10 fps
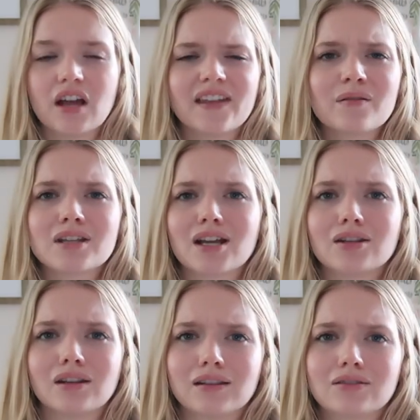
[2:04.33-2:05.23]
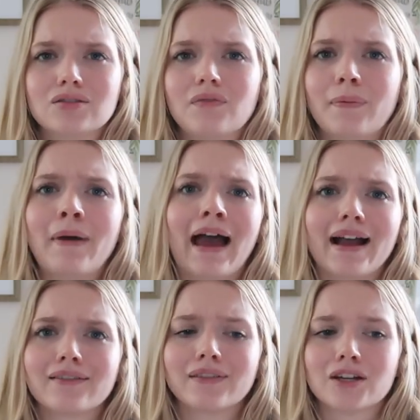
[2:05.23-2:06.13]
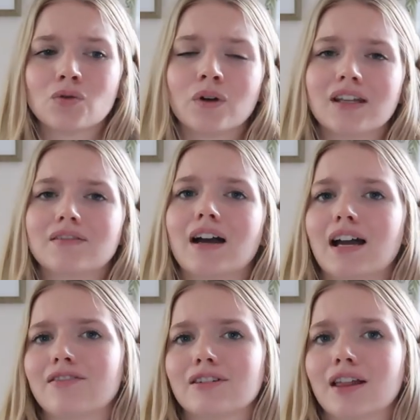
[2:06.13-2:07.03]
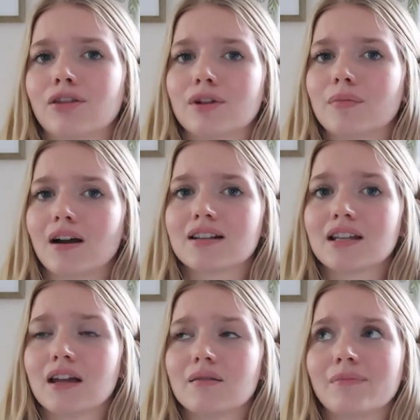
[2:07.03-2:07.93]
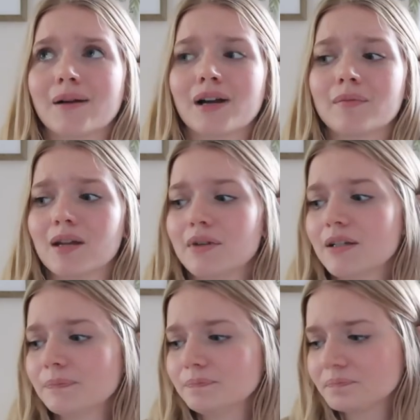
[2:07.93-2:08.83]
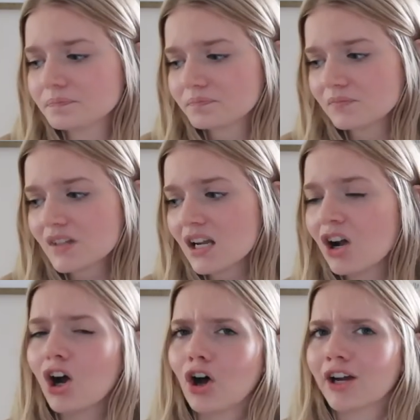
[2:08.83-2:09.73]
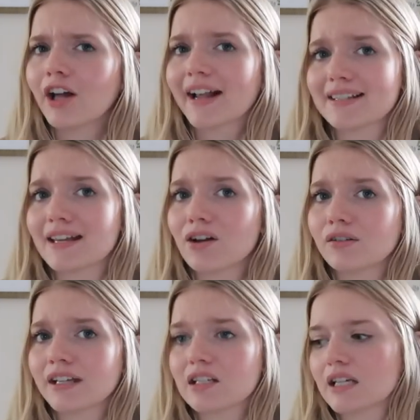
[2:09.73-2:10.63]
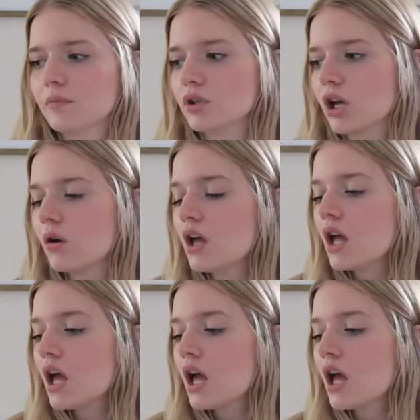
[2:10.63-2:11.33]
I think it was like a pack of like 25 for like three bucks at buybuy BABY. And like I said, I'll link it down below.